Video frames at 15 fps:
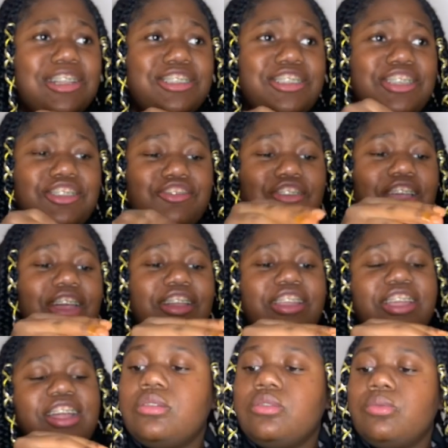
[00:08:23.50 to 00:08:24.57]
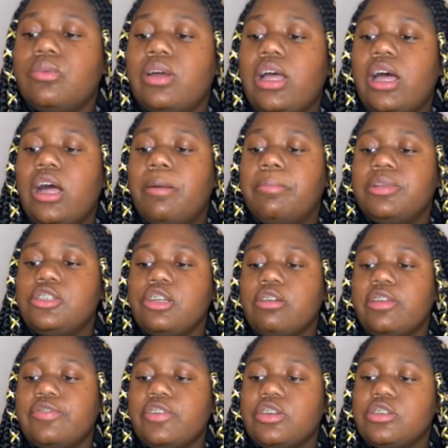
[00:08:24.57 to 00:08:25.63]
I said drastically um, January
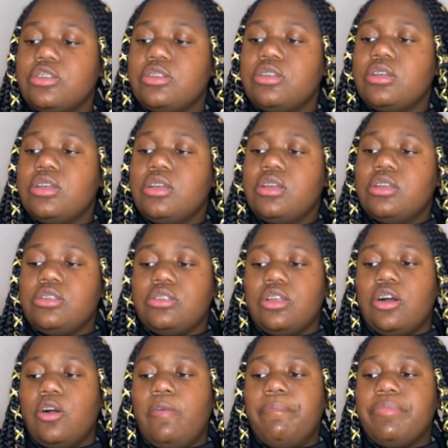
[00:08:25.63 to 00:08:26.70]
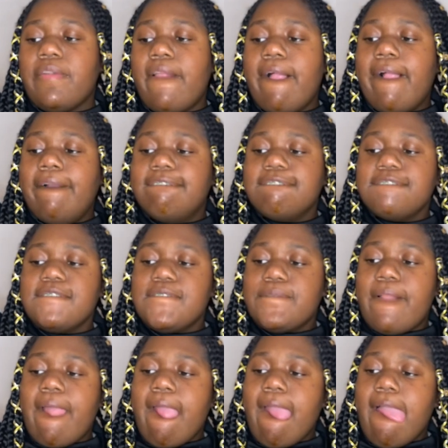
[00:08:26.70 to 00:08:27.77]
1st. So
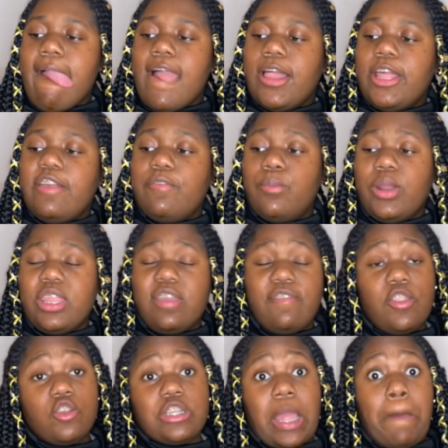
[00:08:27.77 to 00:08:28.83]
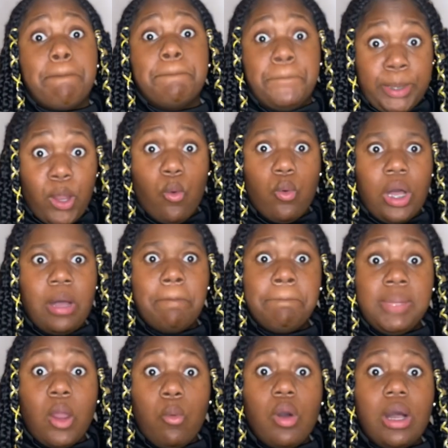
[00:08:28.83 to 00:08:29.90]
if one of your videos like blow up,
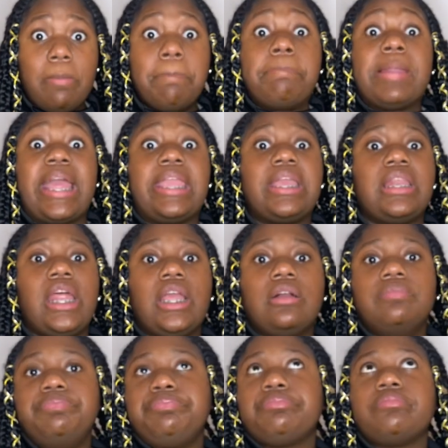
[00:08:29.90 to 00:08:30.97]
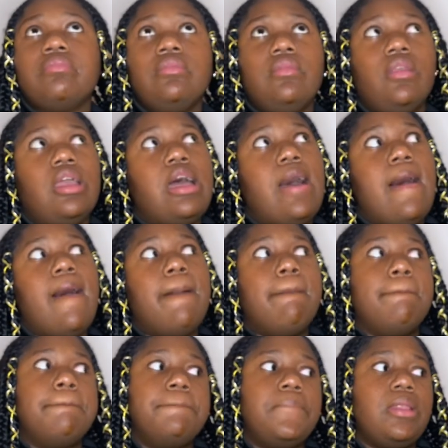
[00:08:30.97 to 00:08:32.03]
blow up, like you're like
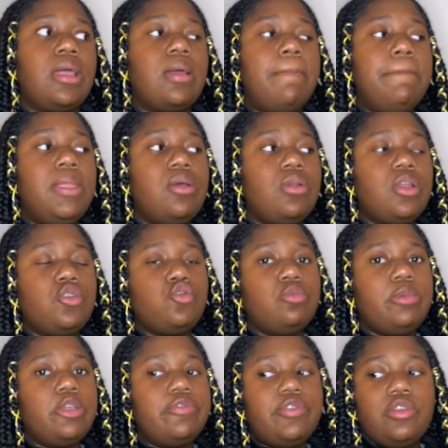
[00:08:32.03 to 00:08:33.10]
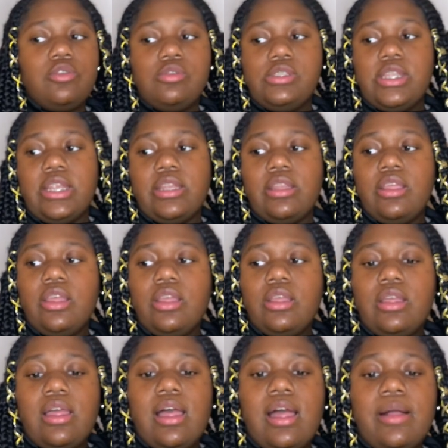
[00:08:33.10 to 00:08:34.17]
like a million or two million views, then
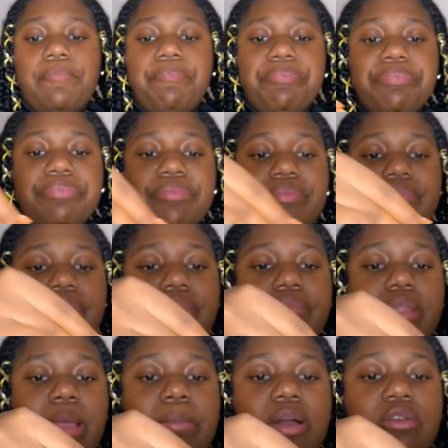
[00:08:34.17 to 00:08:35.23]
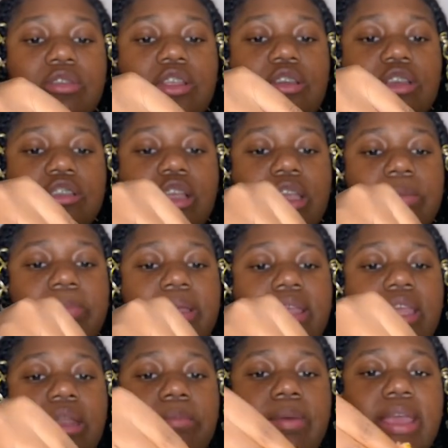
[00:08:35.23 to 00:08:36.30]
I'm not gonna say you can start
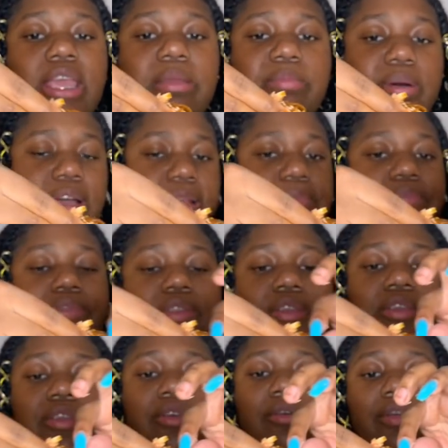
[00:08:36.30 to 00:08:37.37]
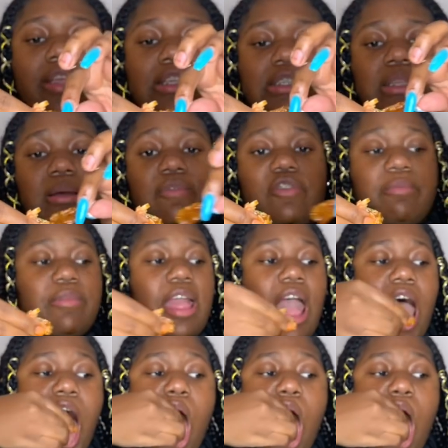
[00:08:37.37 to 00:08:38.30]
getting paid, but you're gonna get something from that.